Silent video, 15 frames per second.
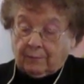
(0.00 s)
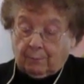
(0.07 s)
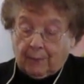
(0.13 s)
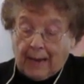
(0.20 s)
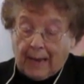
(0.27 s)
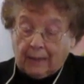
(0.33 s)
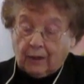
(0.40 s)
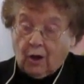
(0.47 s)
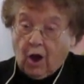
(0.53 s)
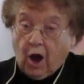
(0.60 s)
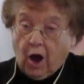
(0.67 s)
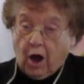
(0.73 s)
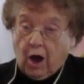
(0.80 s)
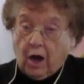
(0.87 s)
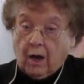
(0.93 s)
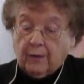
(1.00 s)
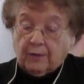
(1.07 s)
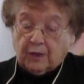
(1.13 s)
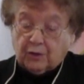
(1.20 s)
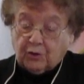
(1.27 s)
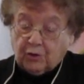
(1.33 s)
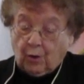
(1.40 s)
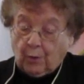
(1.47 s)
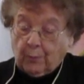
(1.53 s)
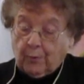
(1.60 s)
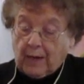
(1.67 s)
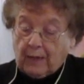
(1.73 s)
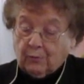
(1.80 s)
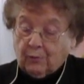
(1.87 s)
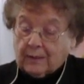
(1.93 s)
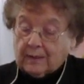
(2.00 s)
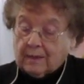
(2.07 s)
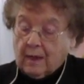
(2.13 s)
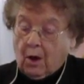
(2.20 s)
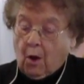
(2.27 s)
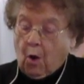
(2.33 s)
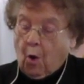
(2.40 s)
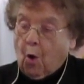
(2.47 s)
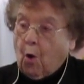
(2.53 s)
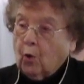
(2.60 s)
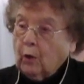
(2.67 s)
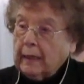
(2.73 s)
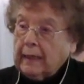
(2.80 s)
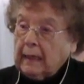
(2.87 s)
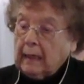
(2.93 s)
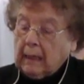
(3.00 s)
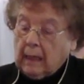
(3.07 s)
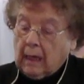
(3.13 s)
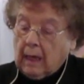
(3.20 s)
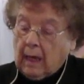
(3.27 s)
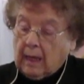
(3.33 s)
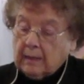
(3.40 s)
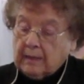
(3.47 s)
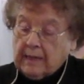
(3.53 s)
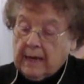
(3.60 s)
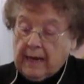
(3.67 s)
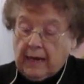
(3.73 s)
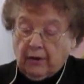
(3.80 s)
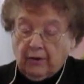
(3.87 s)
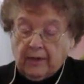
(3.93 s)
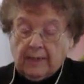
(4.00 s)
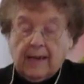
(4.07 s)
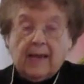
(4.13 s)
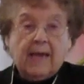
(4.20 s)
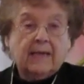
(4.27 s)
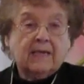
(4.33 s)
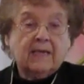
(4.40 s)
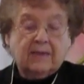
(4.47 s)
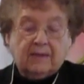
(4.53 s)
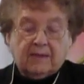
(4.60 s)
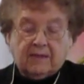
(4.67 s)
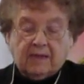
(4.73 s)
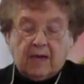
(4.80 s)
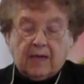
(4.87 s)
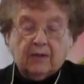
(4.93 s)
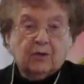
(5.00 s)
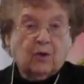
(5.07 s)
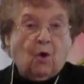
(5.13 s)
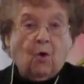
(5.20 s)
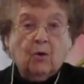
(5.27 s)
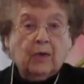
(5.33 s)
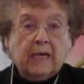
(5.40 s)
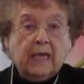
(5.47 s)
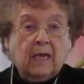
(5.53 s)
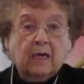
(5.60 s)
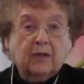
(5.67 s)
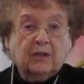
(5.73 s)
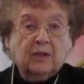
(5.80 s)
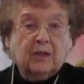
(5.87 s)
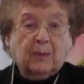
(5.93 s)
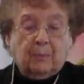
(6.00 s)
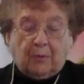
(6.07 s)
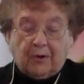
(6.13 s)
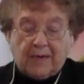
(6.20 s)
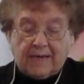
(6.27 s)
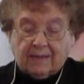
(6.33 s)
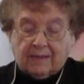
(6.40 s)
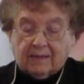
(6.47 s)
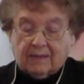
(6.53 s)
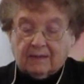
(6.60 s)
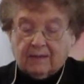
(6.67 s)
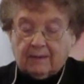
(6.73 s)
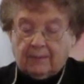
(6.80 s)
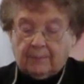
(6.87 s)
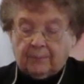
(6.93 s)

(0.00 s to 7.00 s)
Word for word: by law the showbread was holy unto Aaron and his sons, only unto the priests.